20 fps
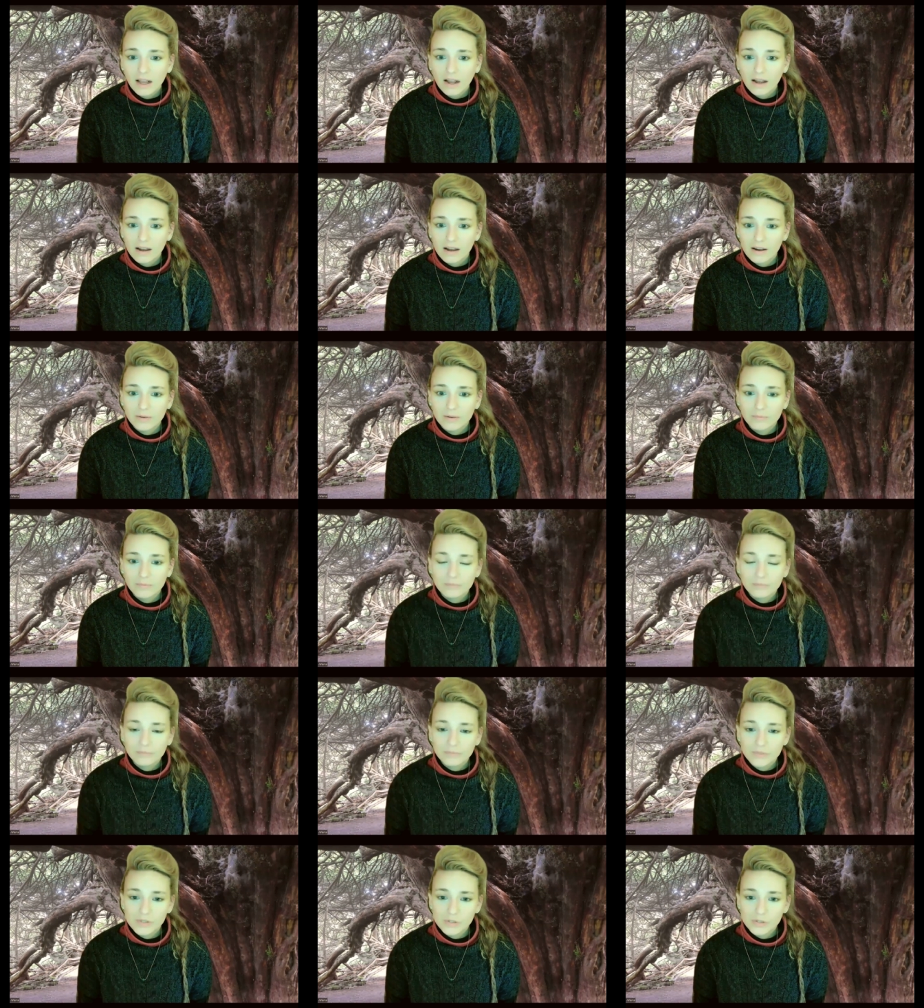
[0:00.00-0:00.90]

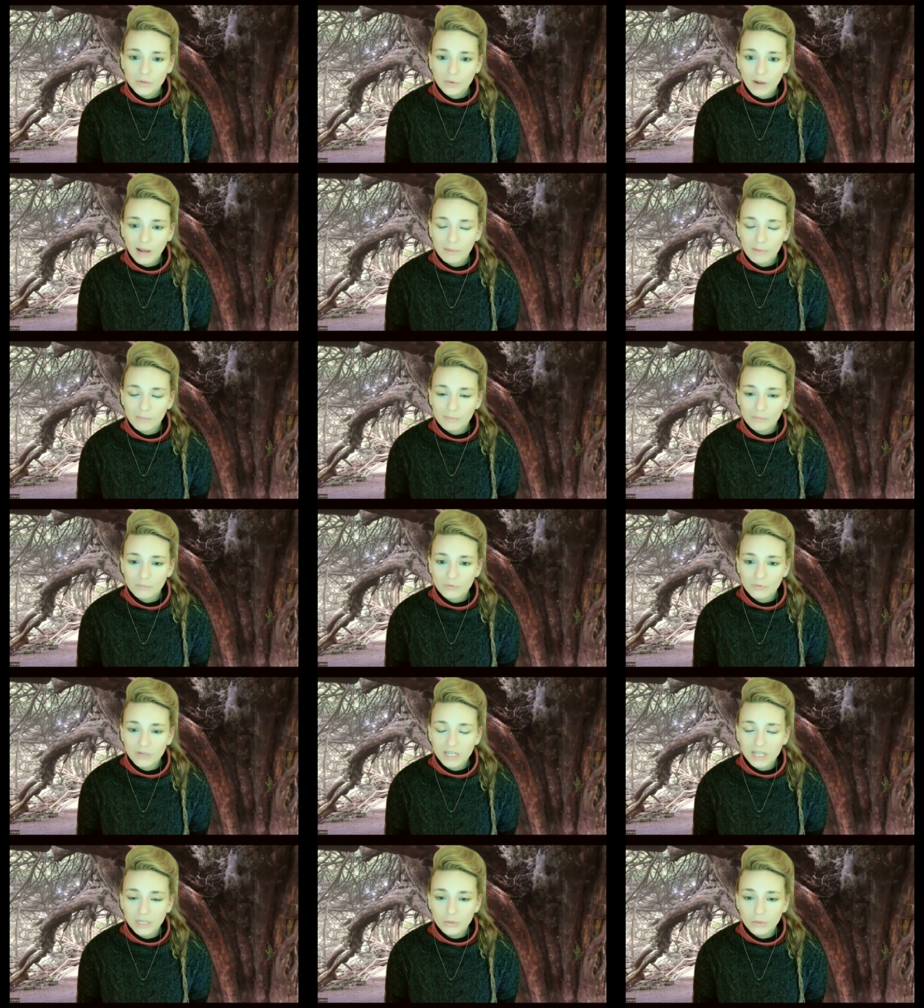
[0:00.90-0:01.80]
So I'm
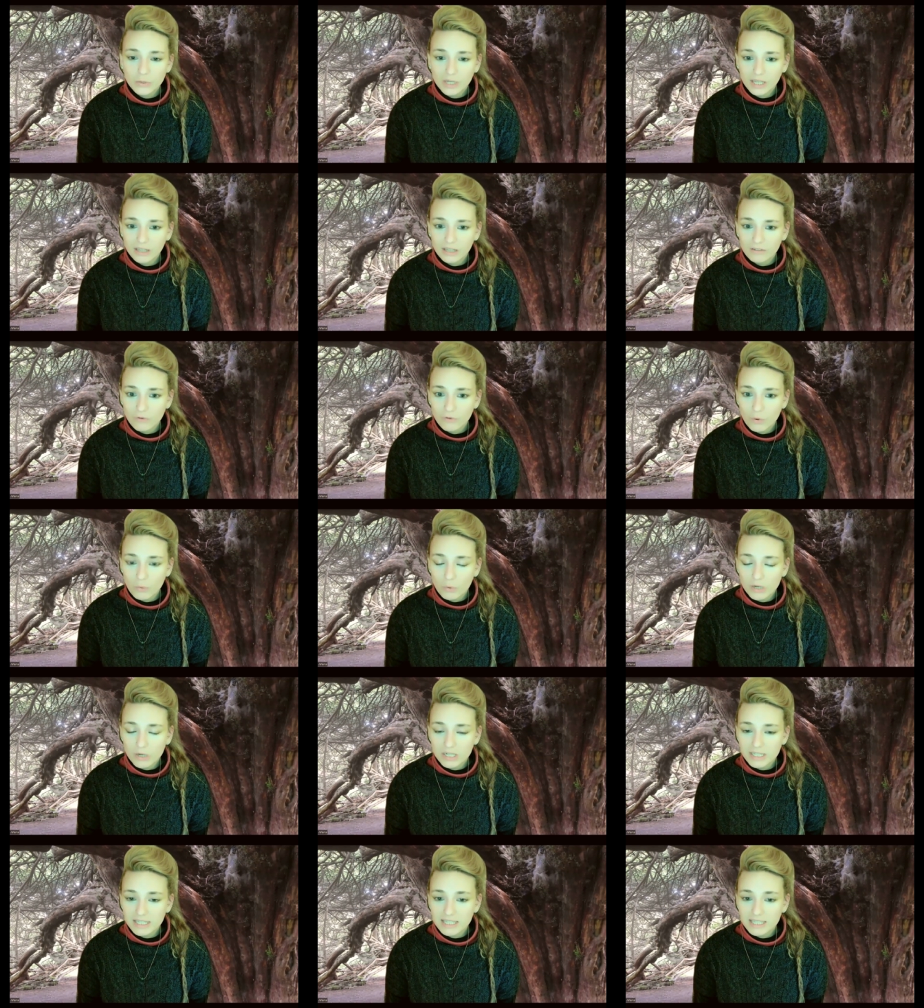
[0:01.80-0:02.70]
really looking
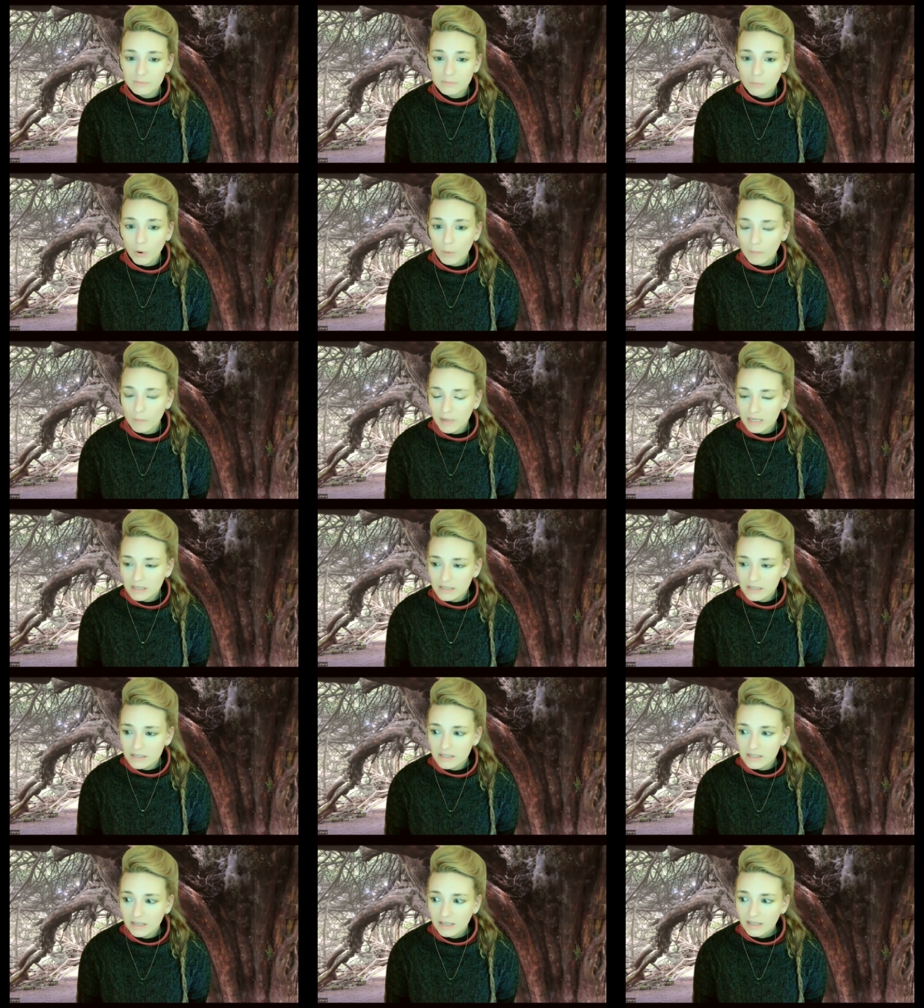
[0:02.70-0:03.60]
forward these
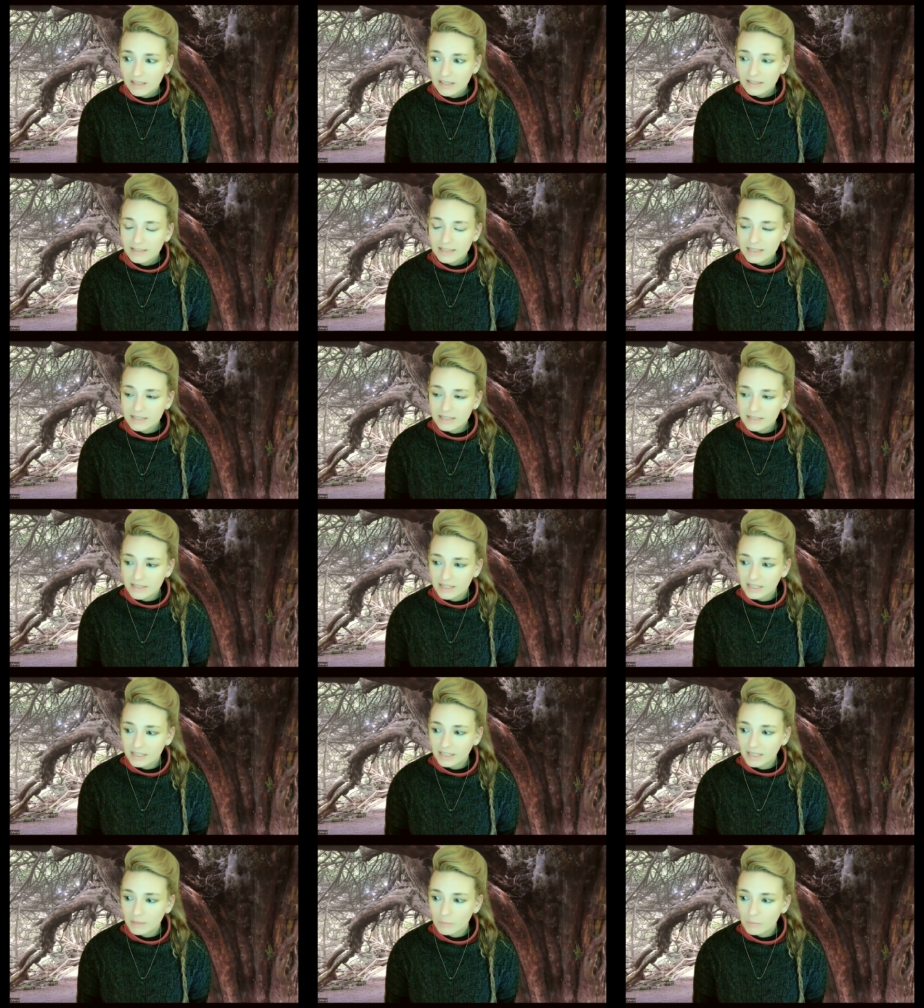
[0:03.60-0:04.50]
moments, these
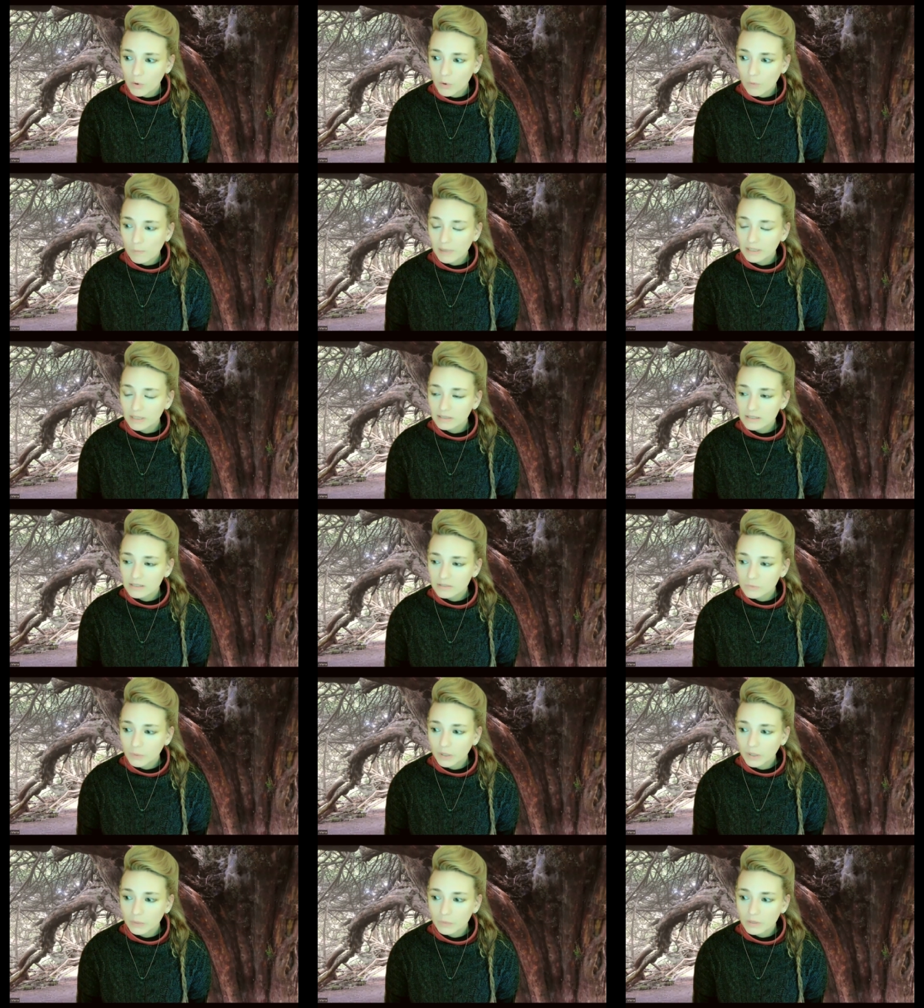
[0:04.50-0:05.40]
healing
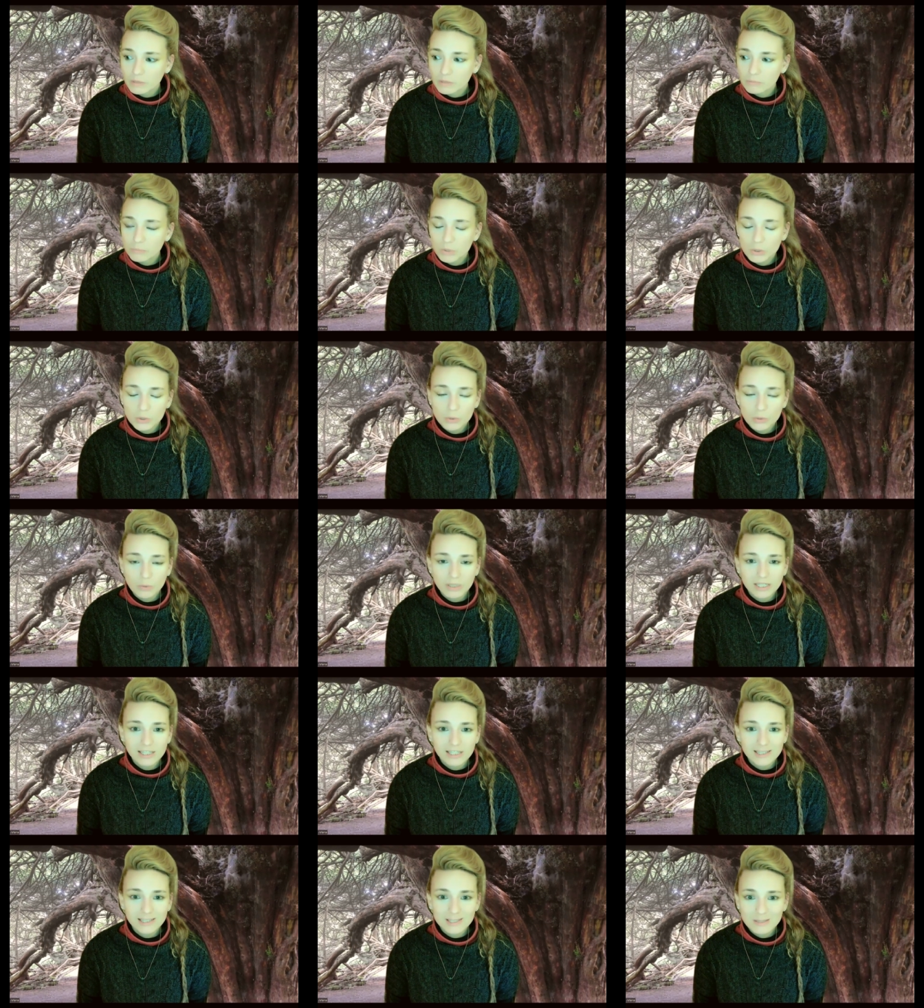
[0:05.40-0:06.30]
moments where we
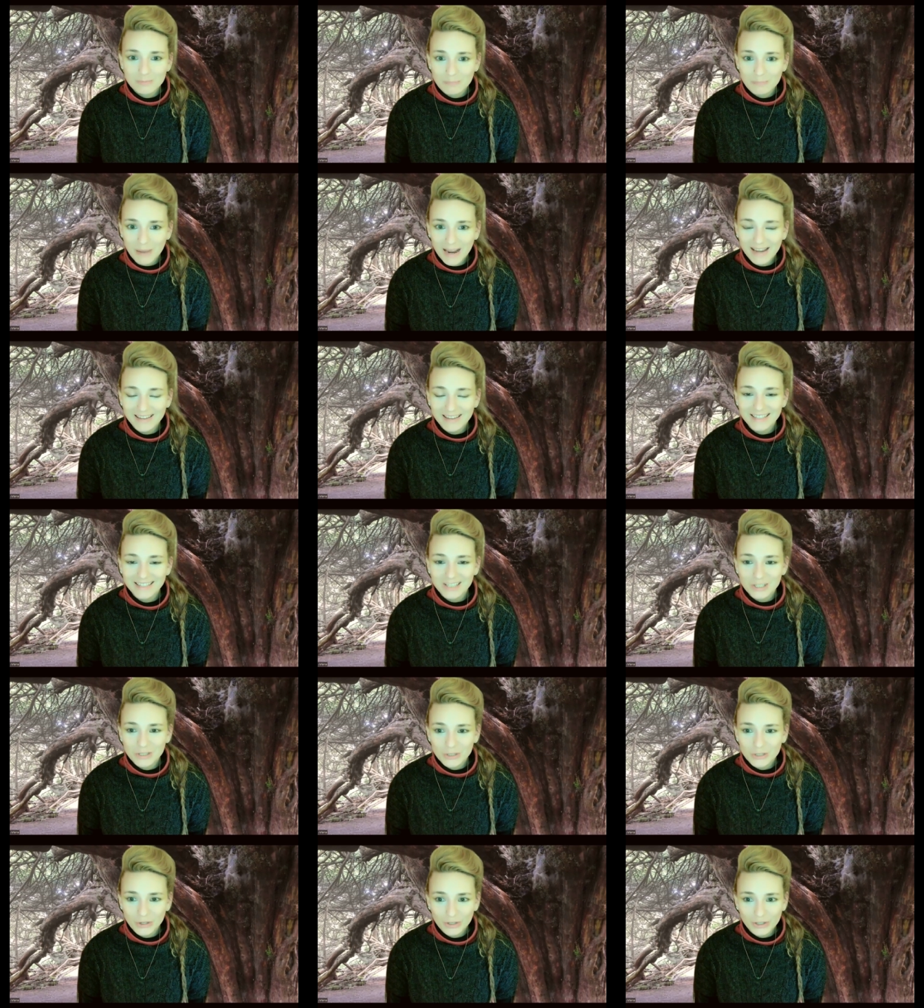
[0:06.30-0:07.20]
mutually inspire
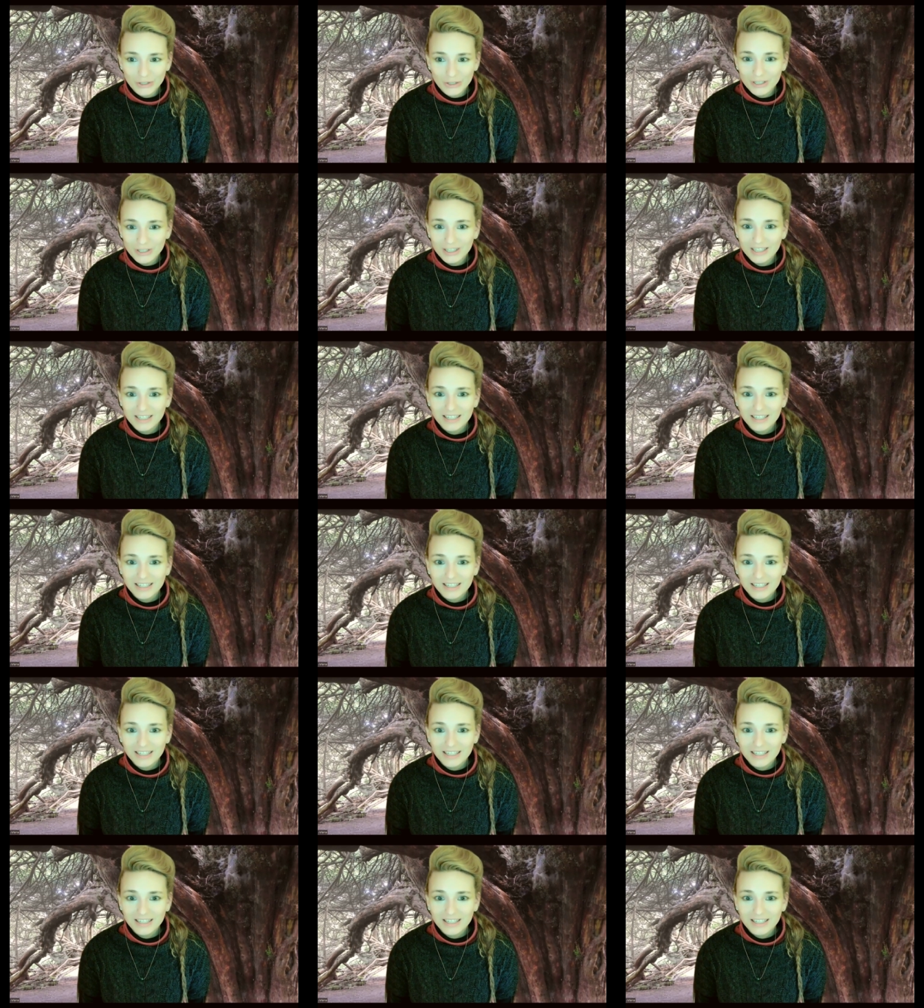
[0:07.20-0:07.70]
each other.